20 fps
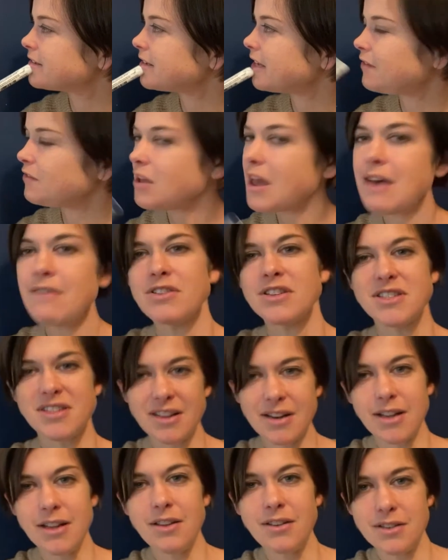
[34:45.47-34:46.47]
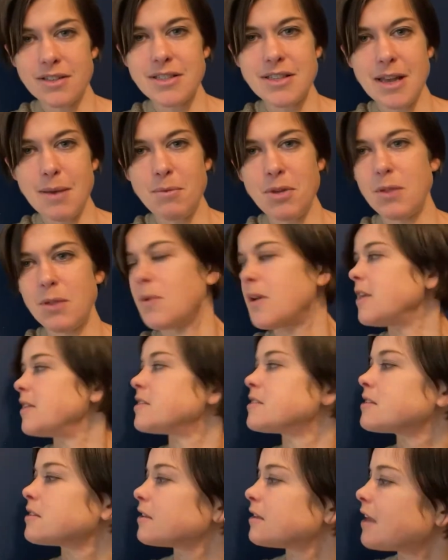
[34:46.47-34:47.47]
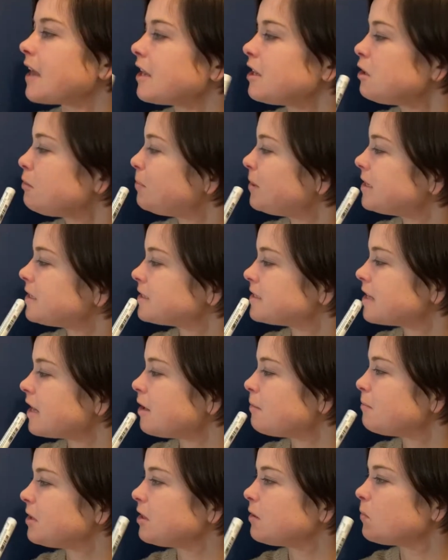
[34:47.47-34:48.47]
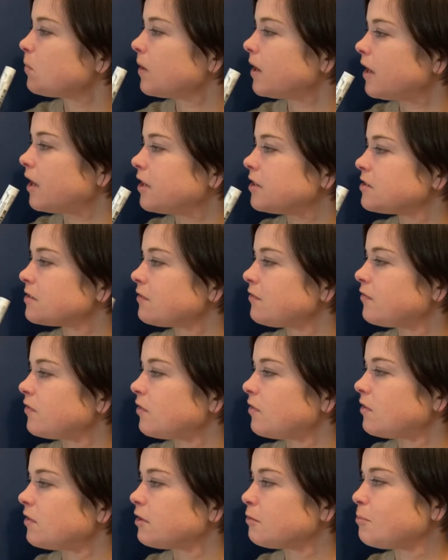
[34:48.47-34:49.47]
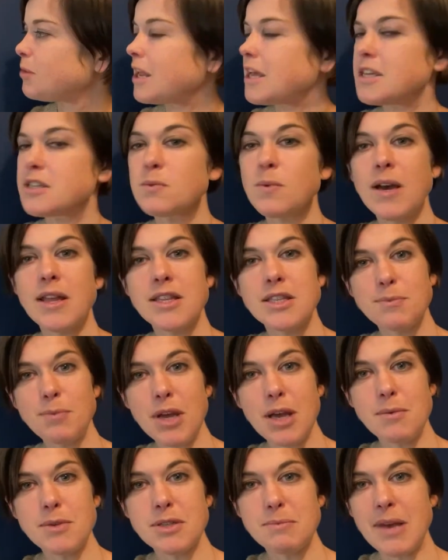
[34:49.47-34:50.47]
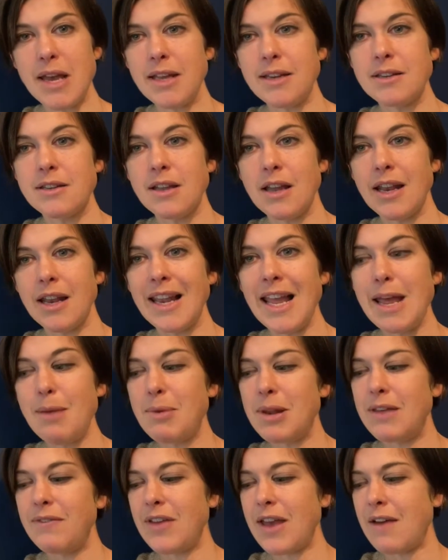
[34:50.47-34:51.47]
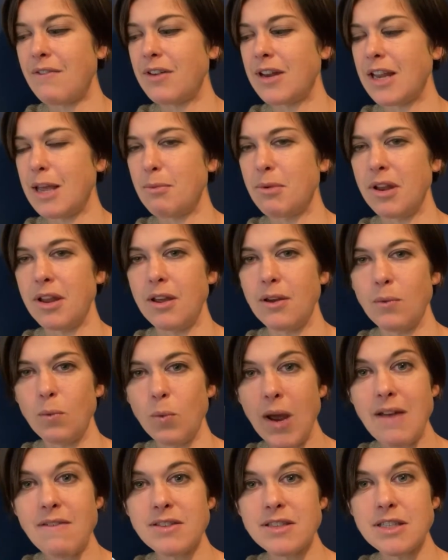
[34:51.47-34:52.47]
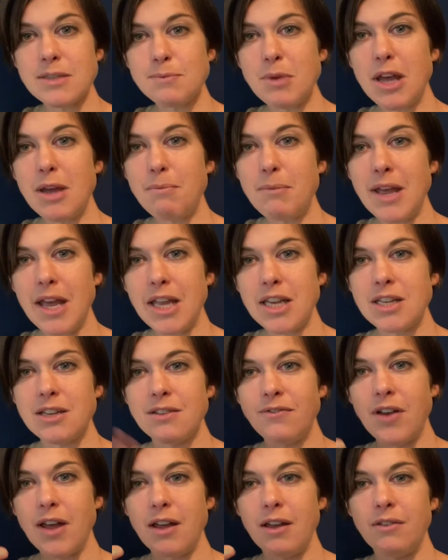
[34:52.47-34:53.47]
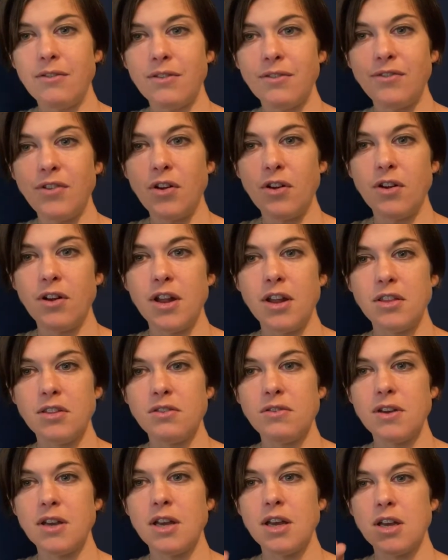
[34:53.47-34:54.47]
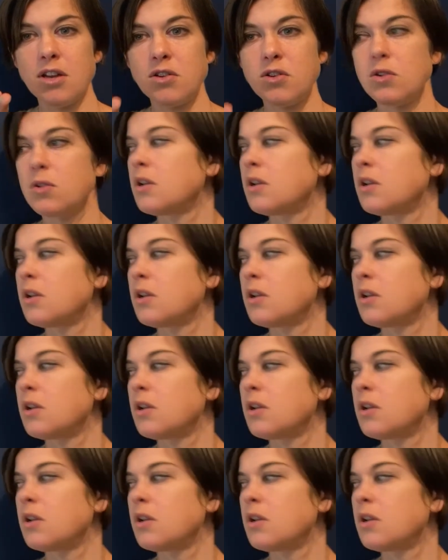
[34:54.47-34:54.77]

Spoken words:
if you haven't done it, you can just tell me the words. Can you please tell me the word for the place where the sperm is made? And label it if you haven't labelled it. Where is the sperm made? 5, 4, 3, 2,